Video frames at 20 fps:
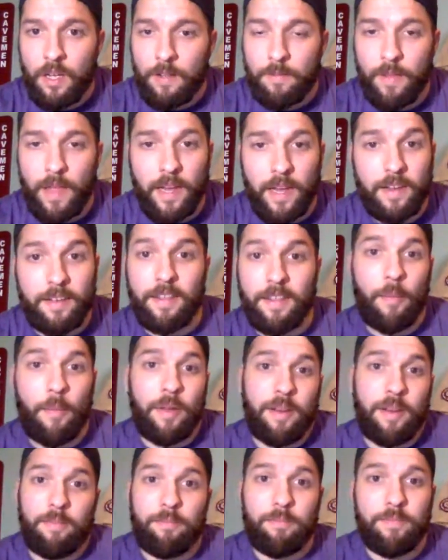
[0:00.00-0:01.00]
that
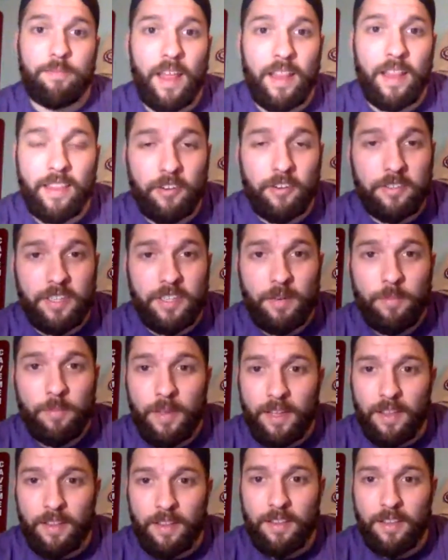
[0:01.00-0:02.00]
little
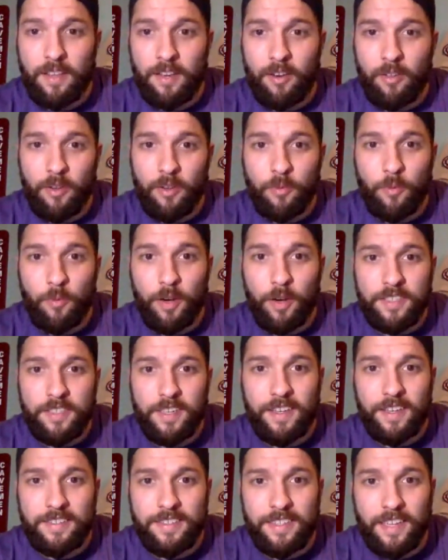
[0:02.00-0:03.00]
tidbit, there
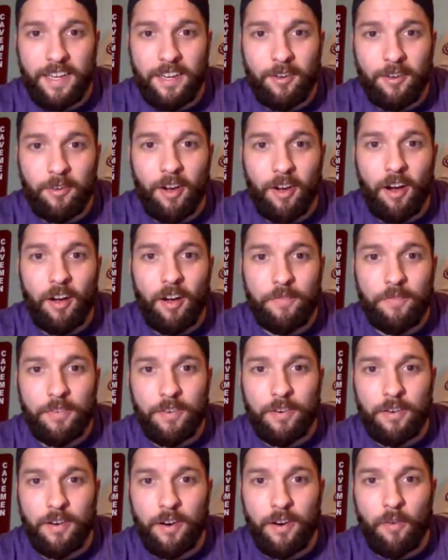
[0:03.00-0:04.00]
wasn't a single
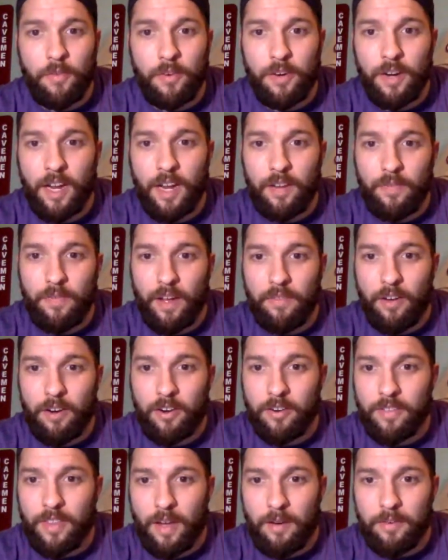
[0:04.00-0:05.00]
golfer over
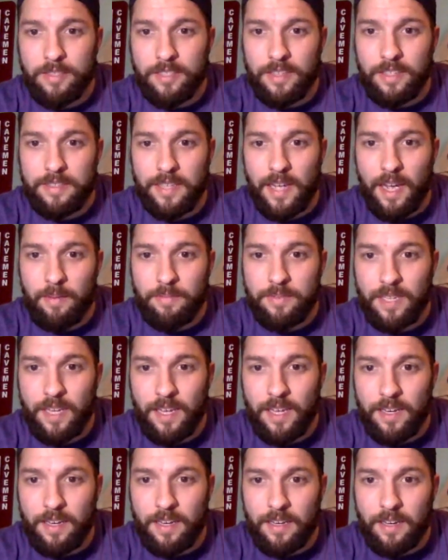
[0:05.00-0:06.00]
9,500 that was in the top
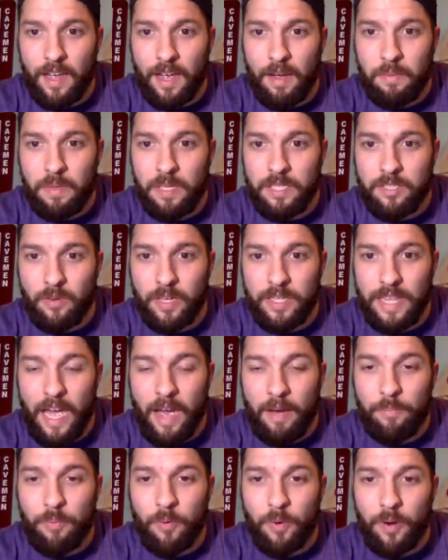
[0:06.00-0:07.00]
10. So at
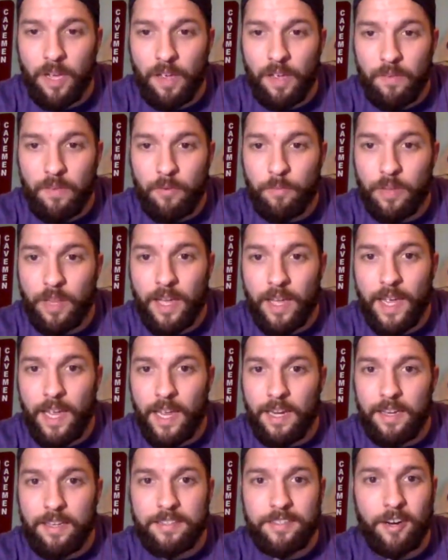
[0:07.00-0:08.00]
that point, if you
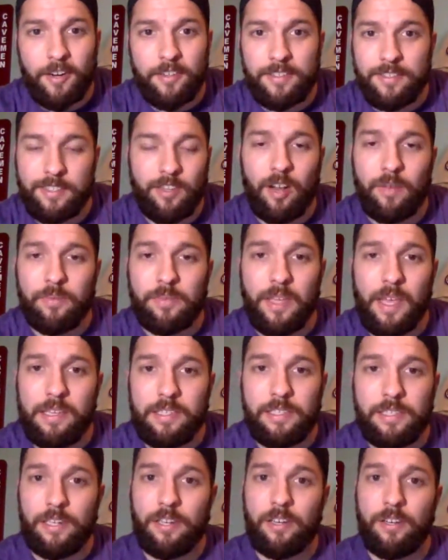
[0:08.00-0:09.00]
played stars and scrubs
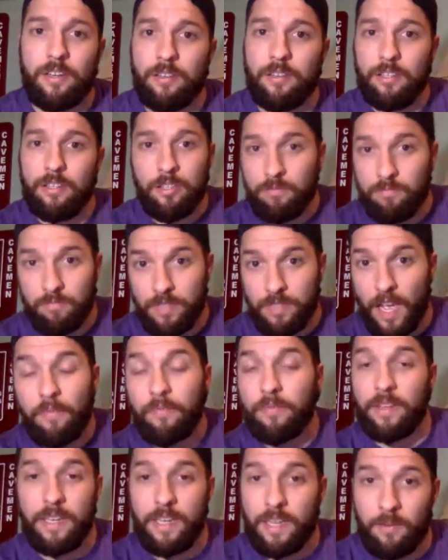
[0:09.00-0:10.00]
last year, you
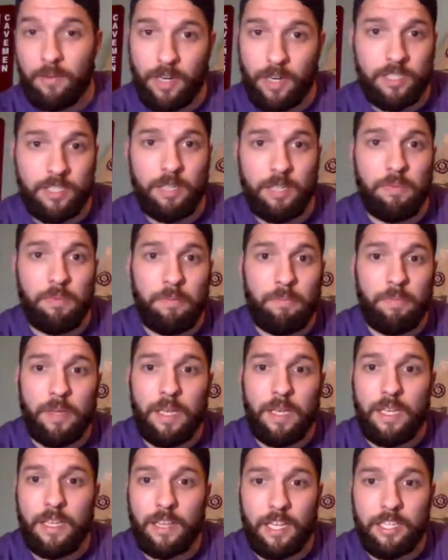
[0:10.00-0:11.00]
definitely didn't win a
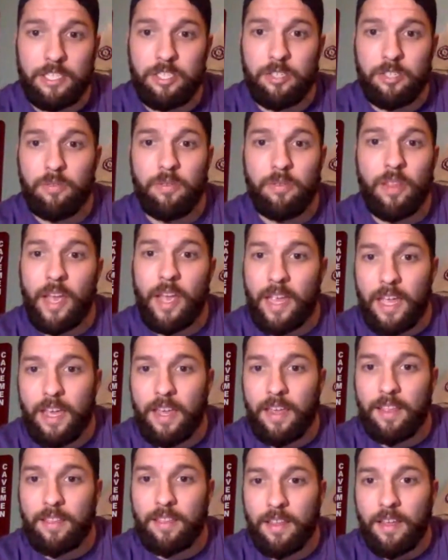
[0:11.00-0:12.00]
GPP unless you
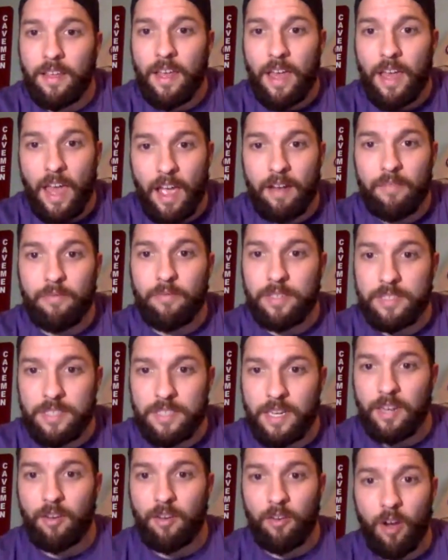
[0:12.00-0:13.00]
hit every
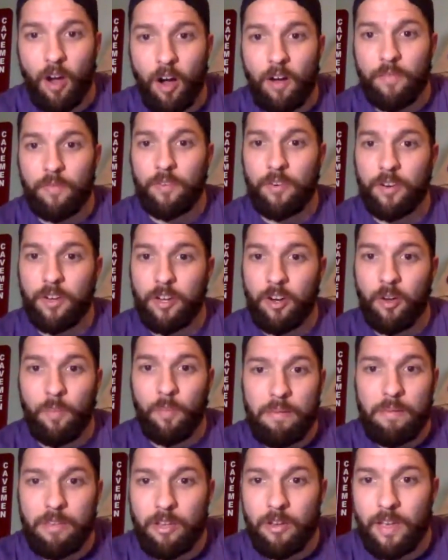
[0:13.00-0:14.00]
single golfer.
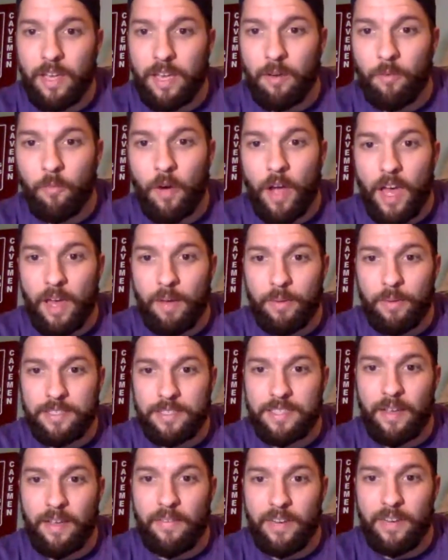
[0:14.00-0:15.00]
Maybe you hit Webb at
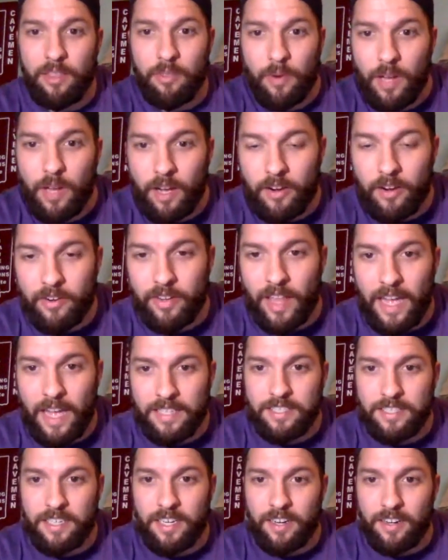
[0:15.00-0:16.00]
7,300
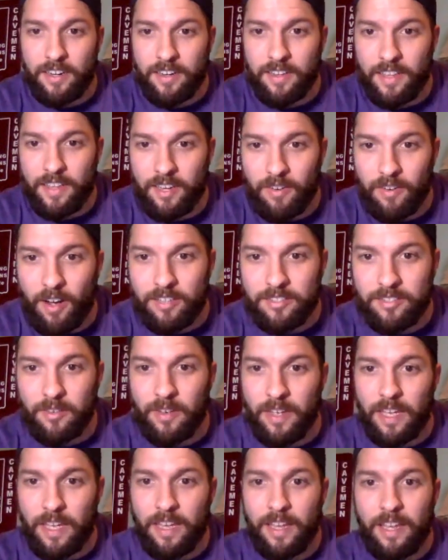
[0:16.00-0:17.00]
last year. And then you also
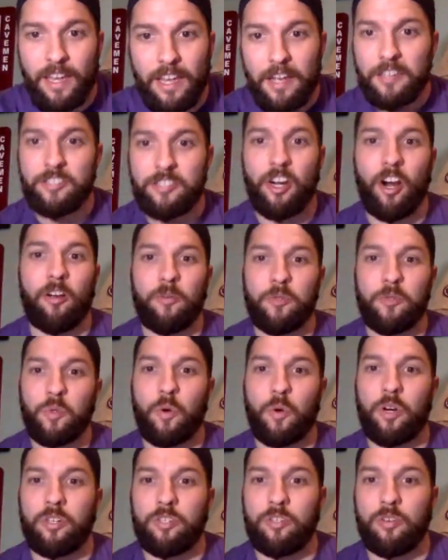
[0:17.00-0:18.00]
hit Charles
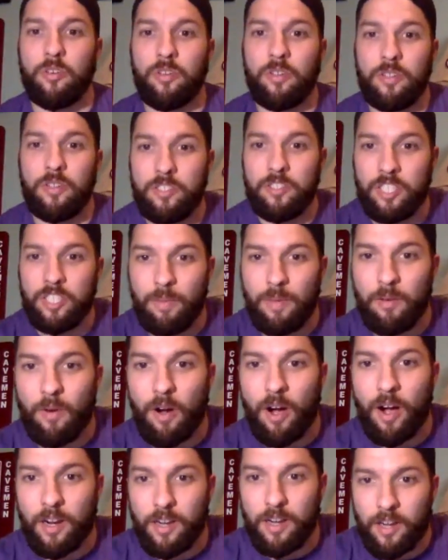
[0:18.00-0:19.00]
Schwartzel and Jimmy
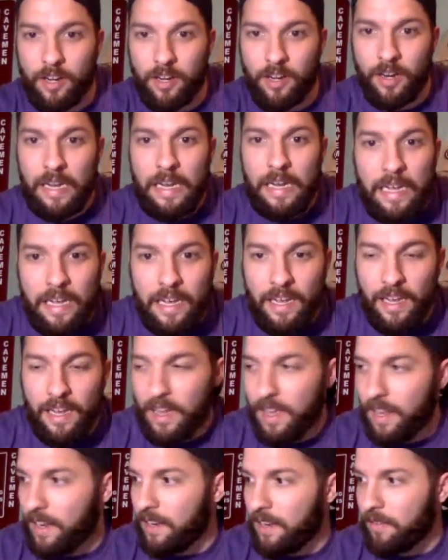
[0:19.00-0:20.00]
Walker.
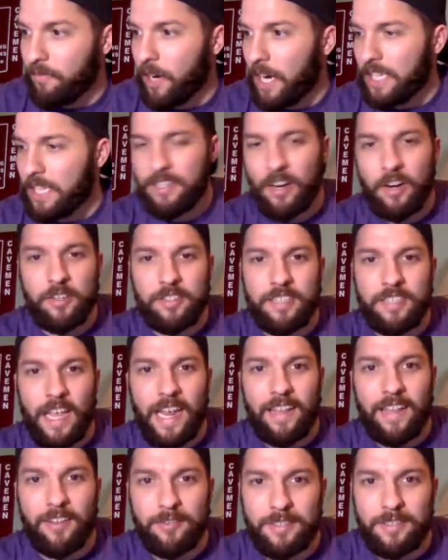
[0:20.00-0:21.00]
And when I start
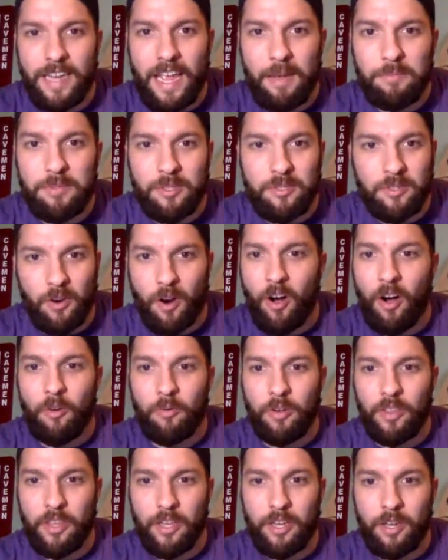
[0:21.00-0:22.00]
saying those names, those are all
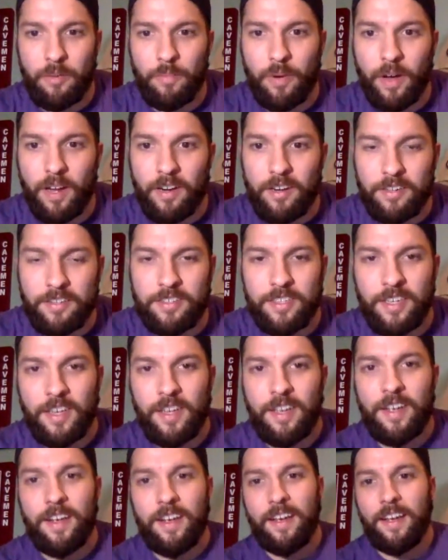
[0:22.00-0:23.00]
really good putters.
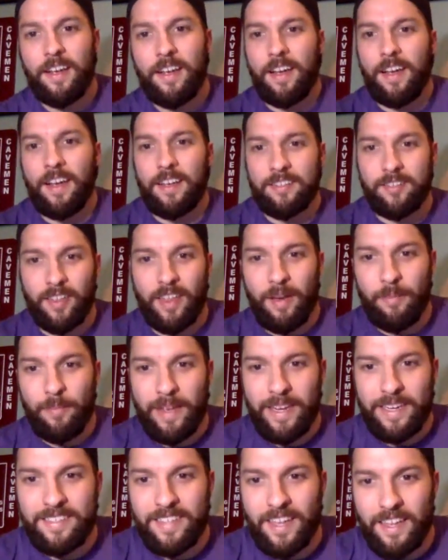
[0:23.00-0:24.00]
So that
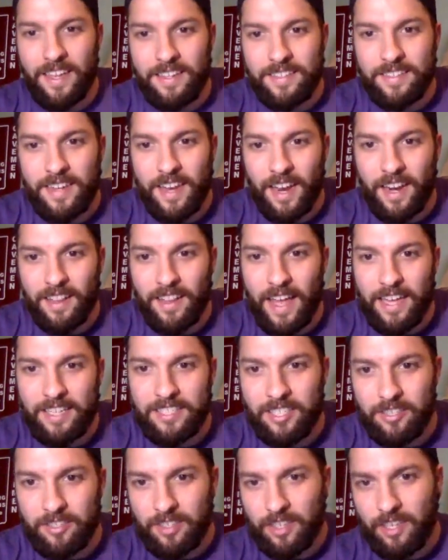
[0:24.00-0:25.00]
makes sense, kind of
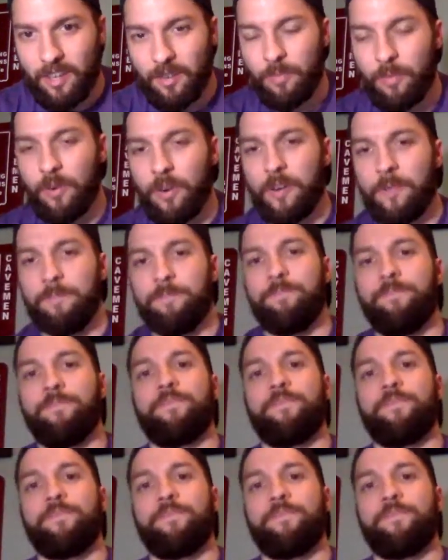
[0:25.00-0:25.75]
last year's leaderboard.